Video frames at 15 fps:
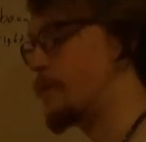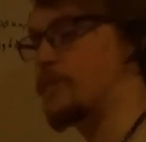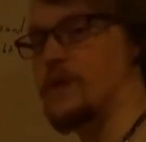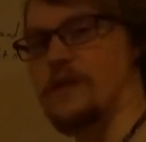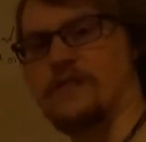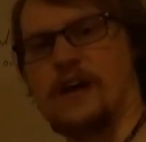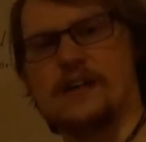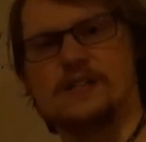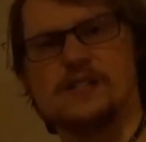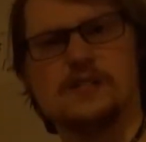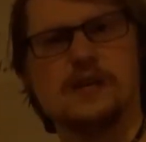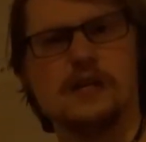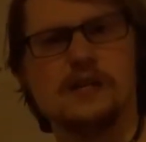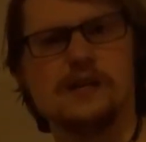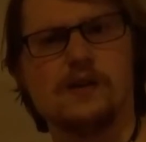If that's
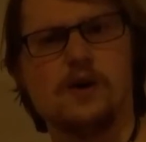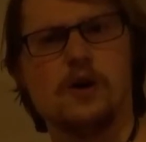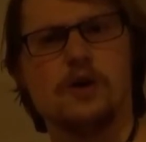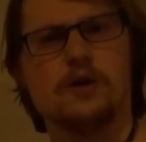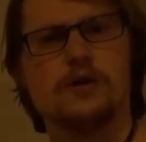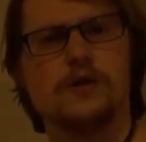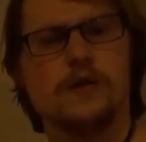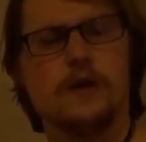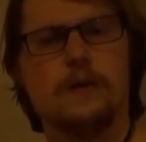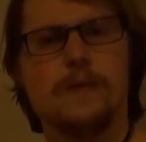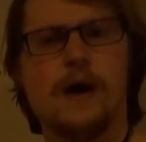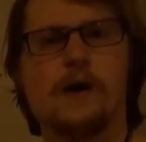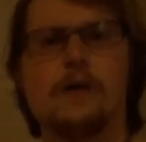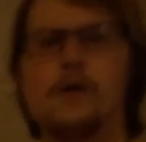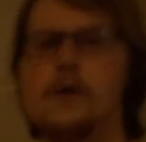a little hard to think
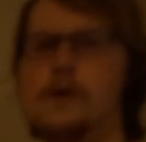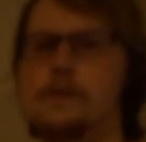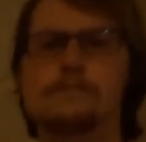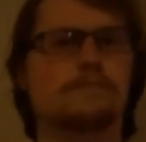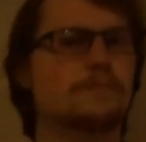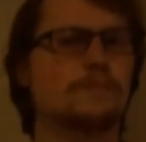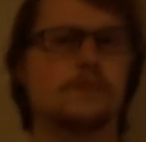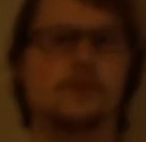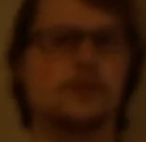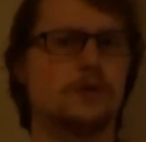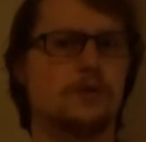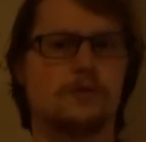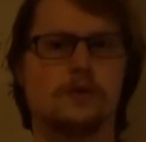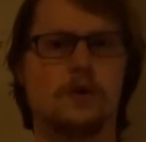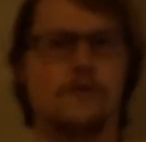about,
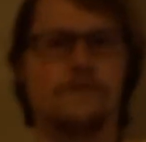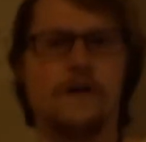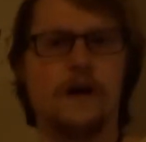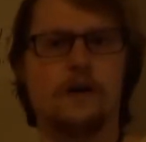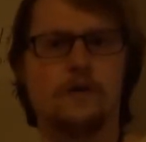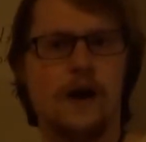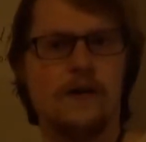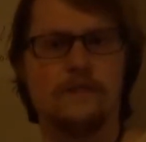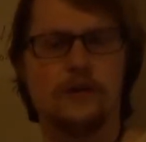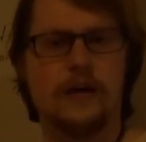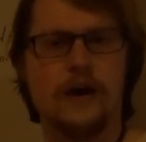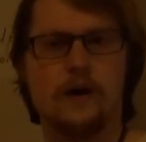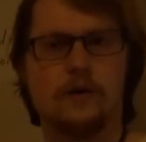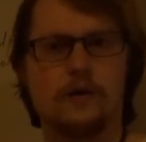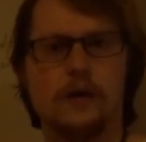just go find a graphing
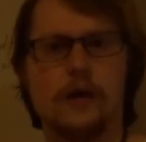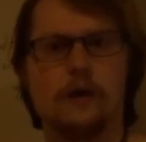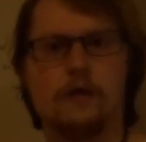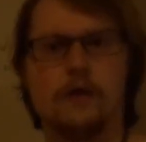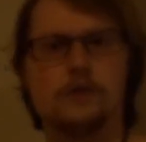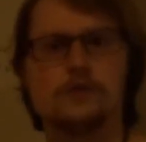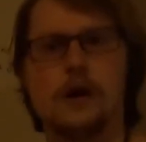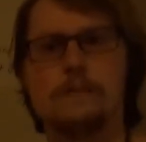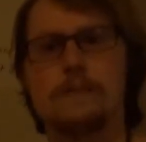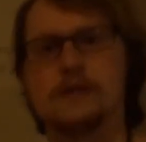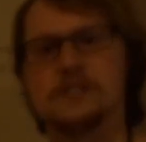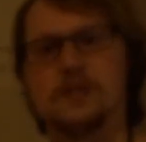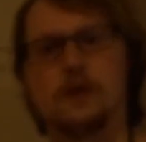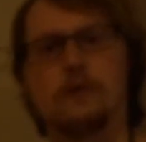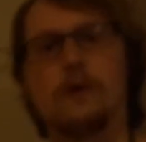calculator and try
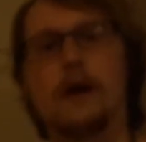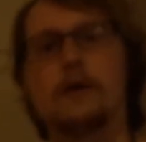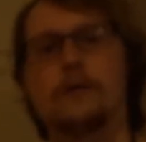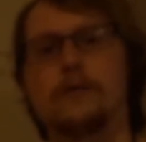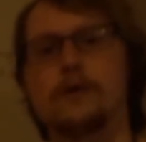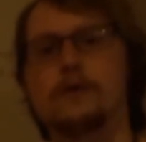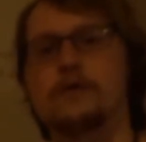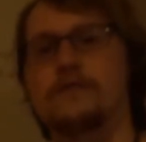messing around with it. You'll